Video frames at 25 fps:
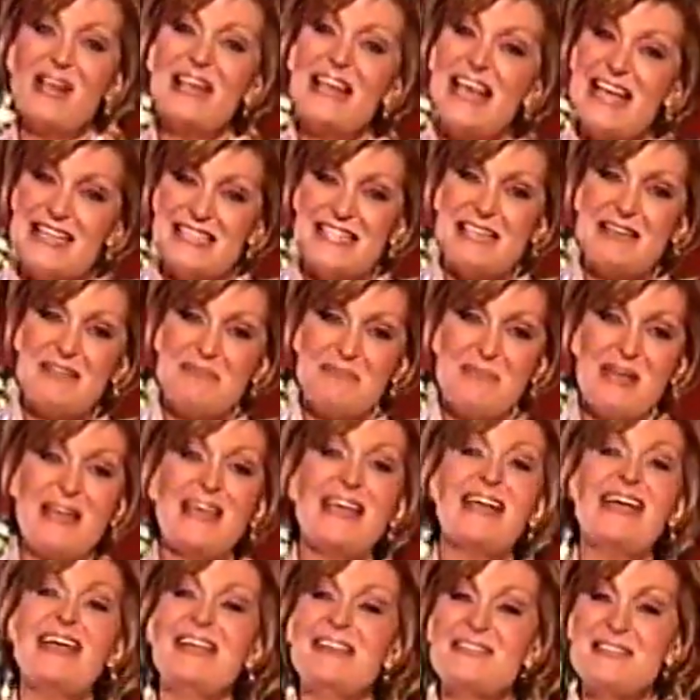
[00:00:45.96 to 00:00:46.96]
letting me
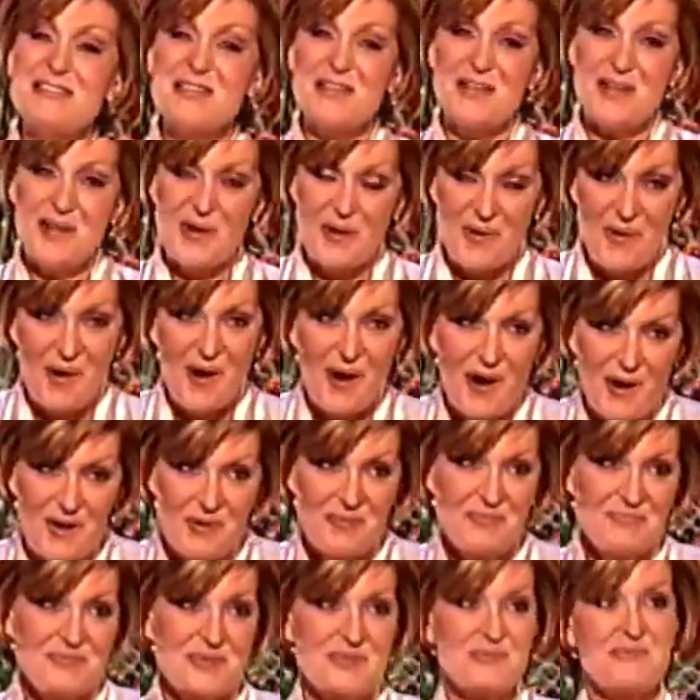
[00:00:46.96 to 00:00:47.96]
into your
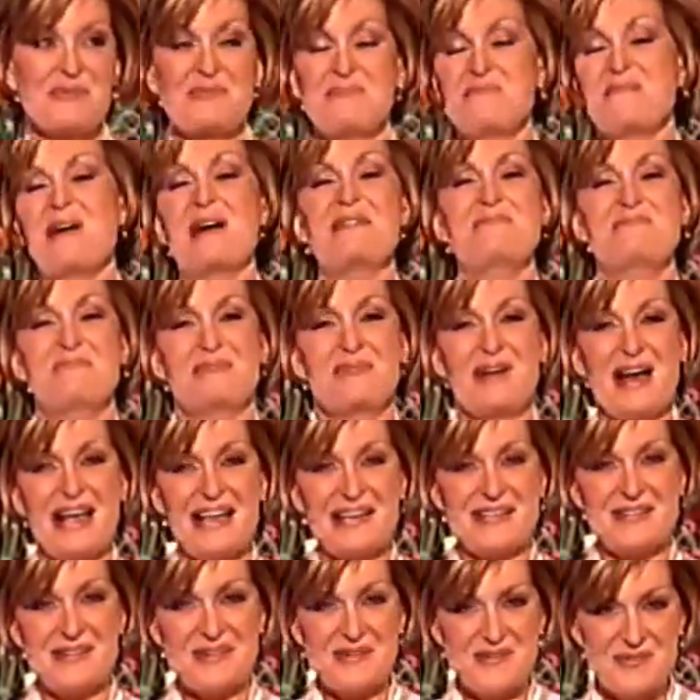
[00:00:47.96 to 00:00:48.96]
homes with my
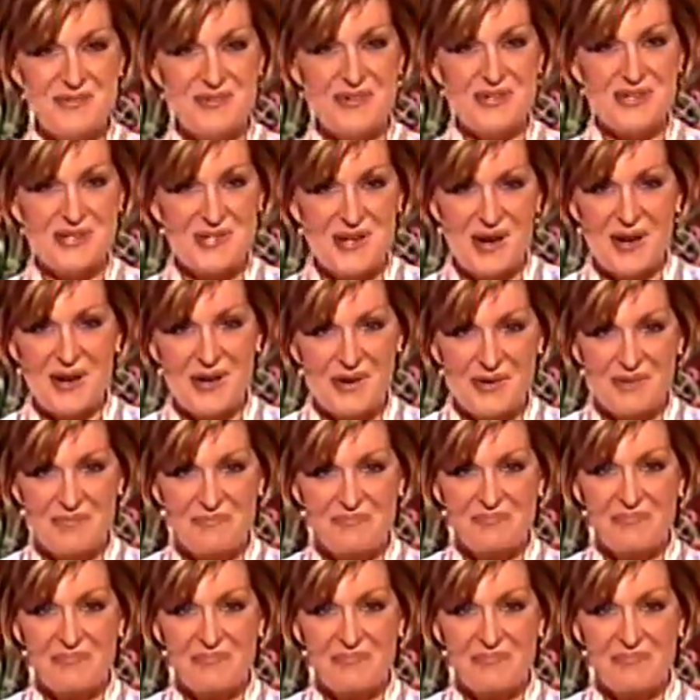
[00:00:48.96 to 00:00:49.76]
brand new show.